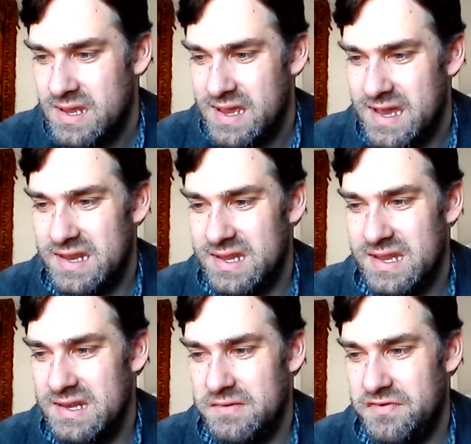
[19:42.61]
And
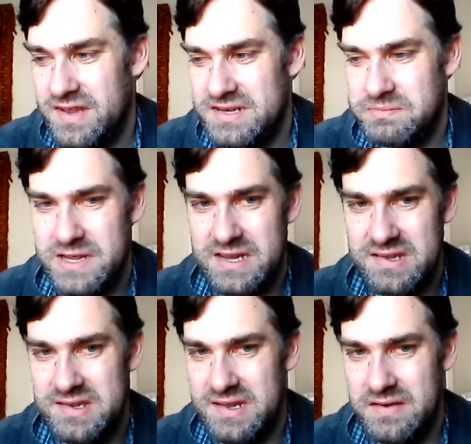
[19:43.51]
again, the flashback
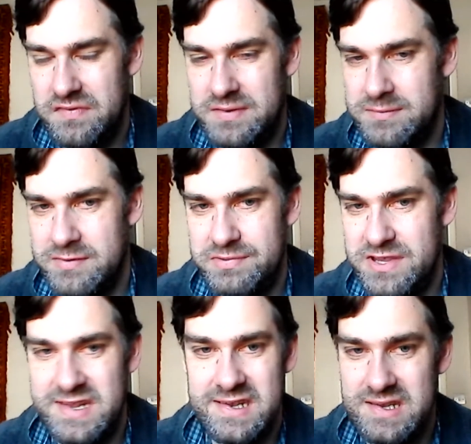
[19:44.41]
stuff I'm a
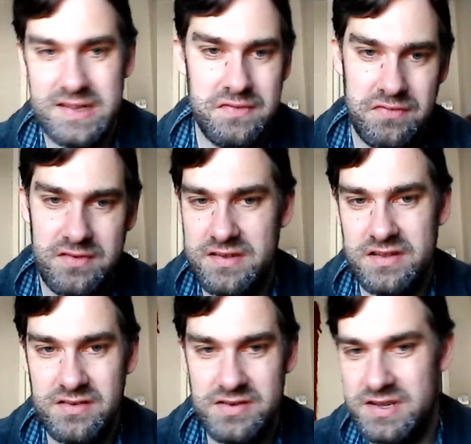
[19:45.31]
bit indifferent
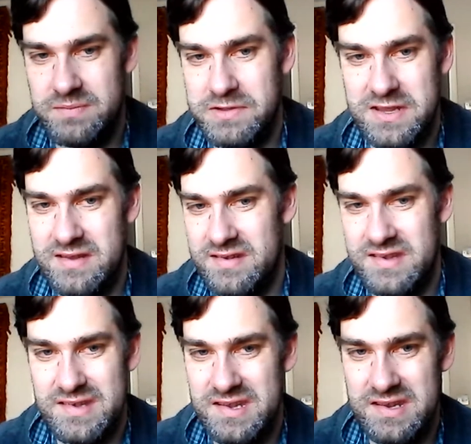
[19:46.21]
to, just because
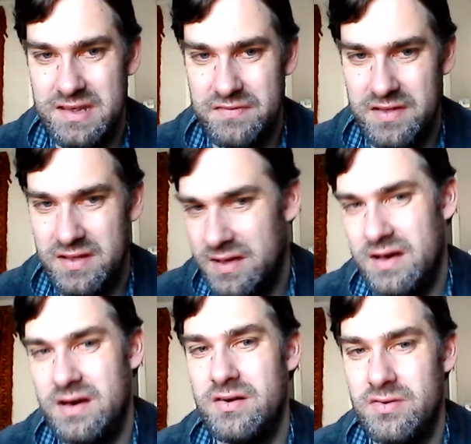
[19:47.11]
it's another,
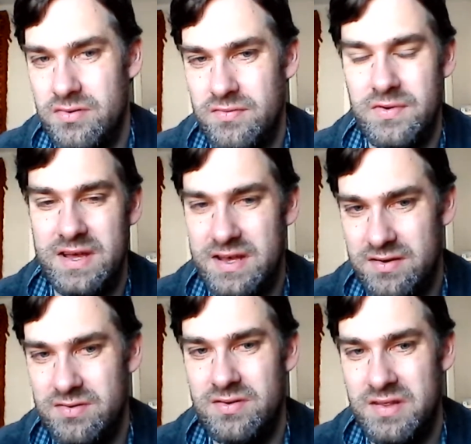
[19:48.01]
oh,
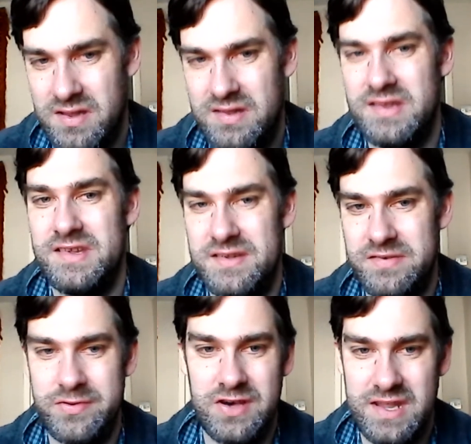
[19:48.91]
well, this
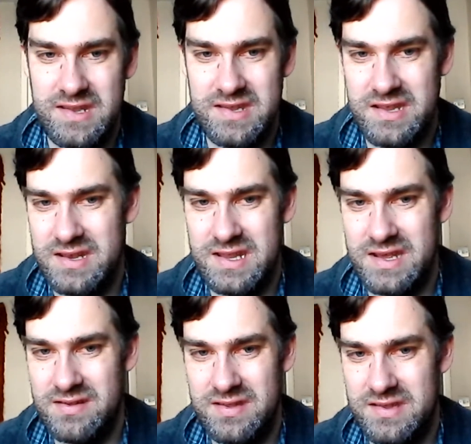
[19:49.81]
is why they turned
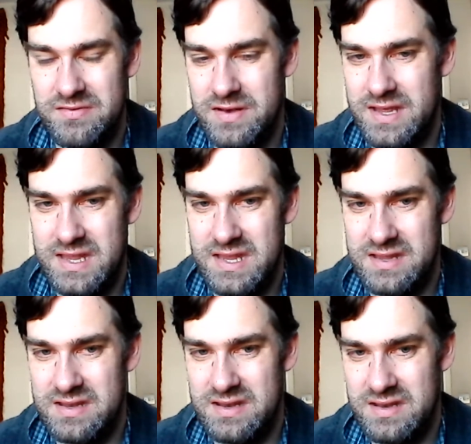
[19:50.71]
out this way.
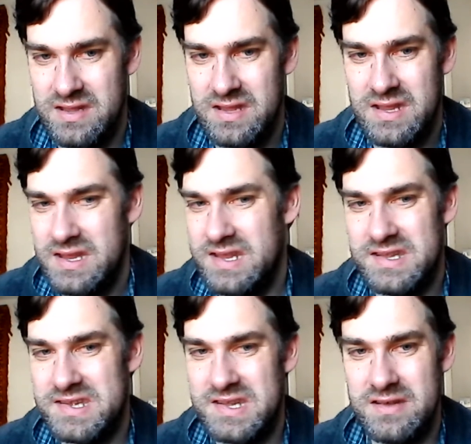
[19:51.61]
And
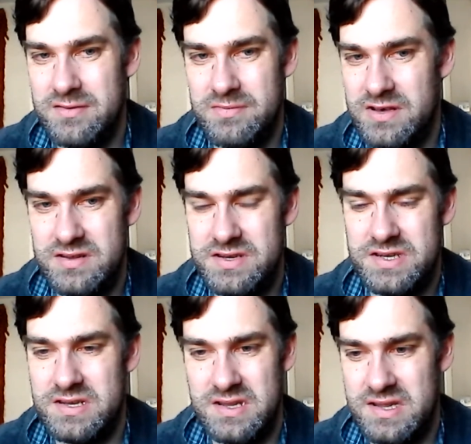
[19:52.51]
it's so
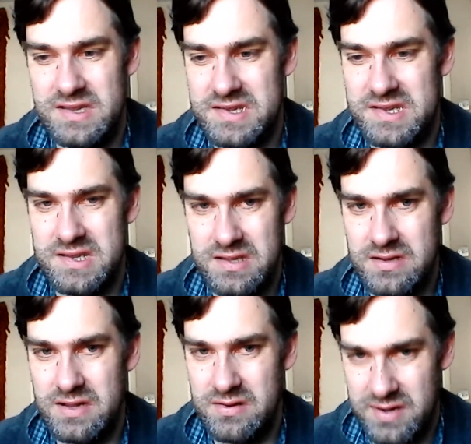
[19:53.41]
much, it's, you
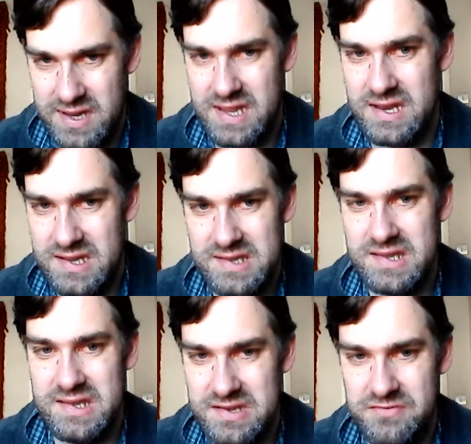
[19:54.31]
know, again, it's
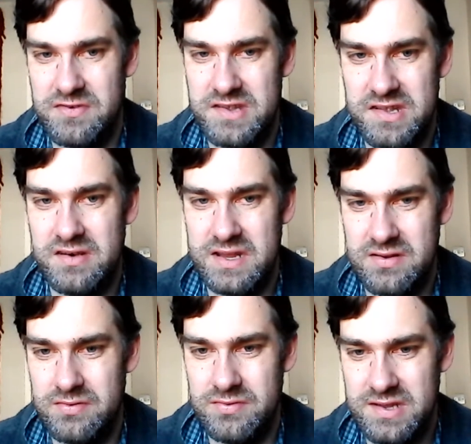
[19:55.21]

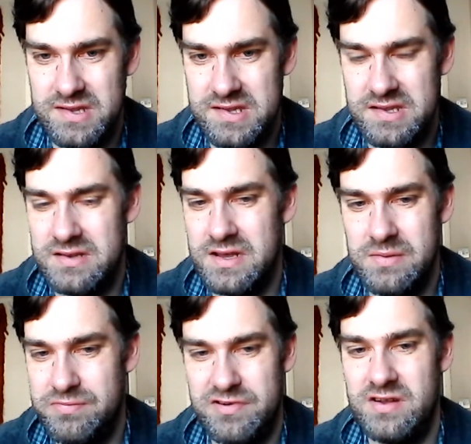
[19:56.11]
recycled, it's, you know,
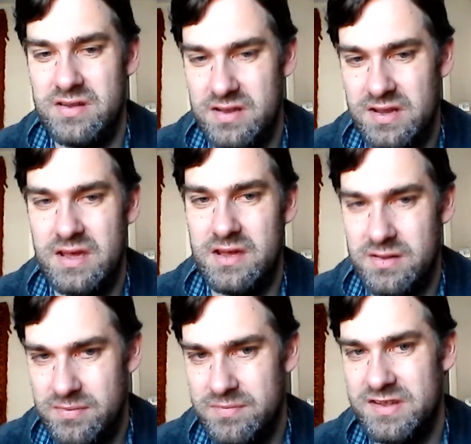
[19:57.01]
broken
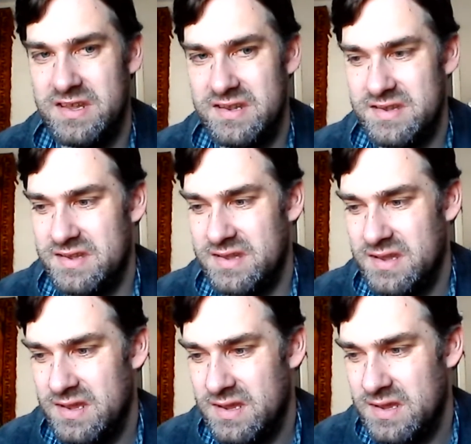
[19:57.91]
homes, it's
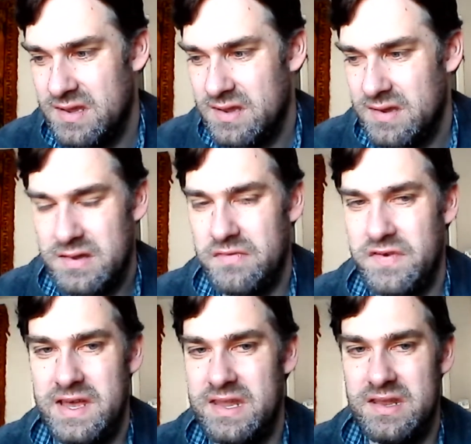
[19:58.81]
the
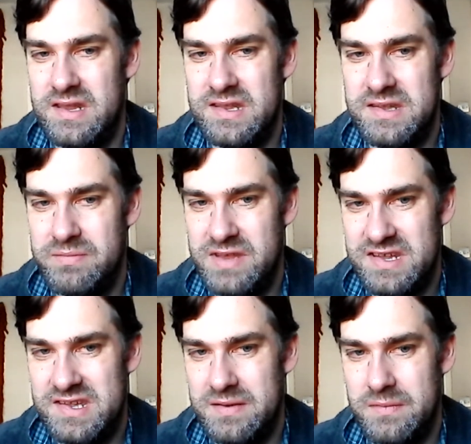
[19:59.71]
fact that it's a
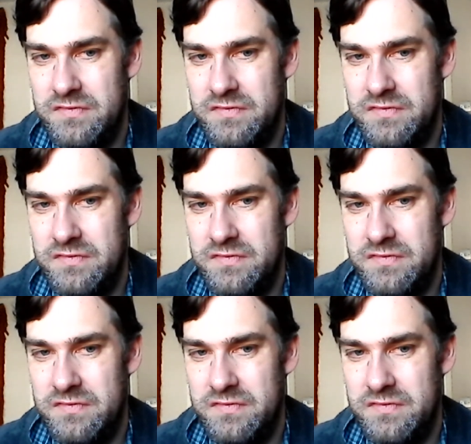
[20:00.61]
messed up